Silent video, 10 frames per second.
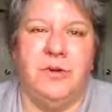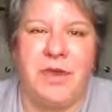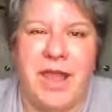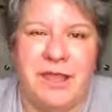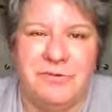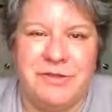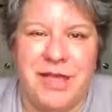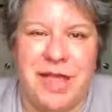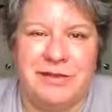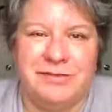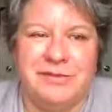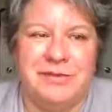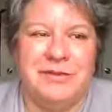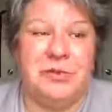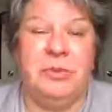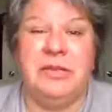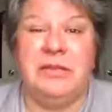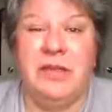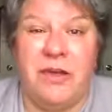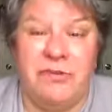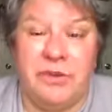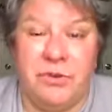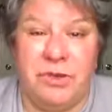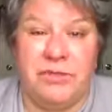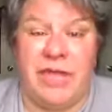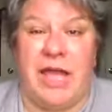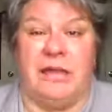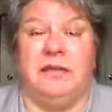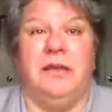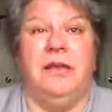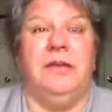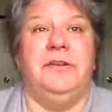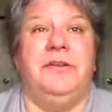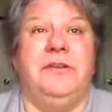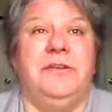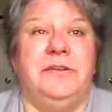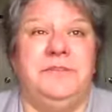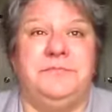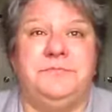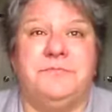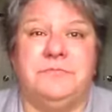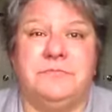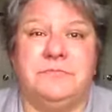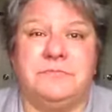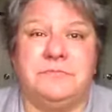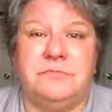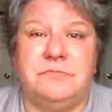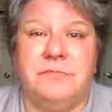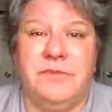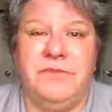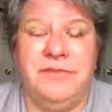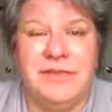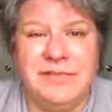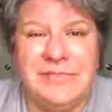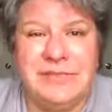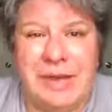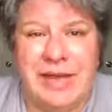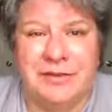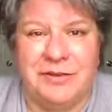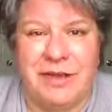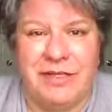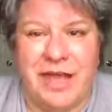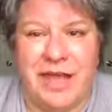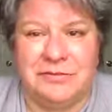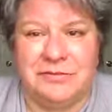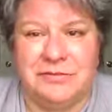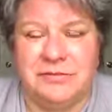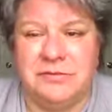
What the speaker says: okay with that, to be loving with that, to feel inspired by that.